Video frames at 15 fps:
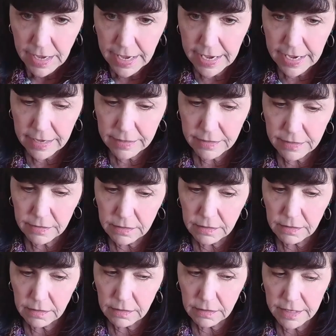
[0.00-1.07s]
And
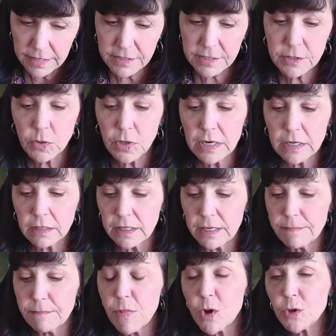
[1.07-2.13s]
historically,
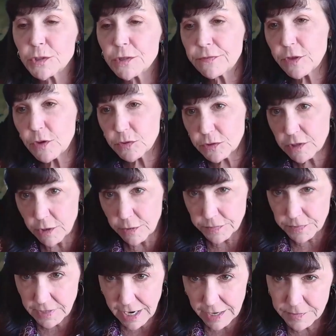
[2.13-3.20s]
most of those
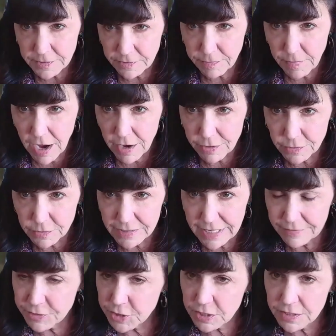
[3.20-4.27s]
types of models
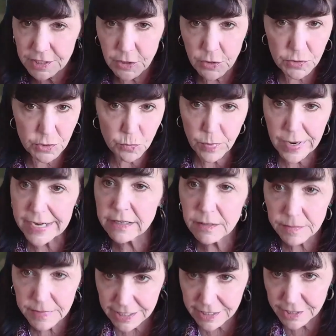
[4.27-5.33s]
have just used
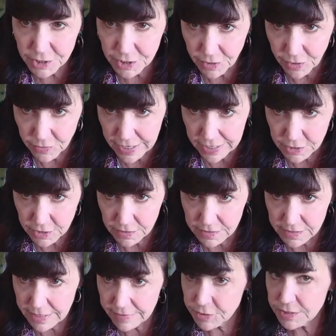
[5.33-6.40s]
random ignition locations.
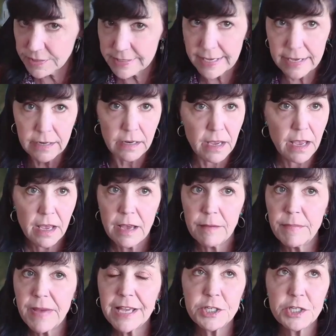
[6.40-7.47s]
They've just said,
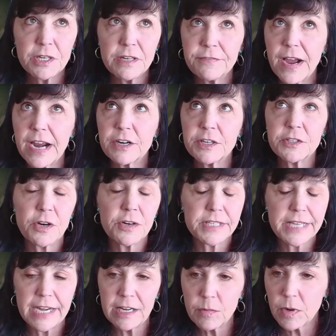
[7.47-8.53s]
imagine a fire
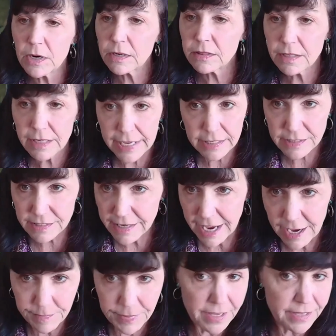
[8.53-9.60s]
starts anywhere on the
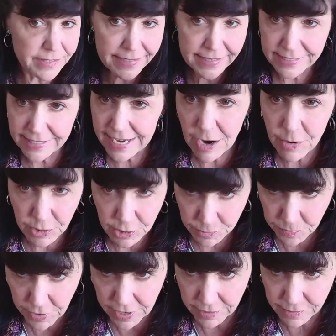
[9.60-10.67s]
landscape and see how it
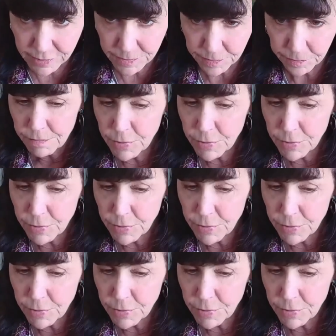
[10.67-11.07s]
spreads.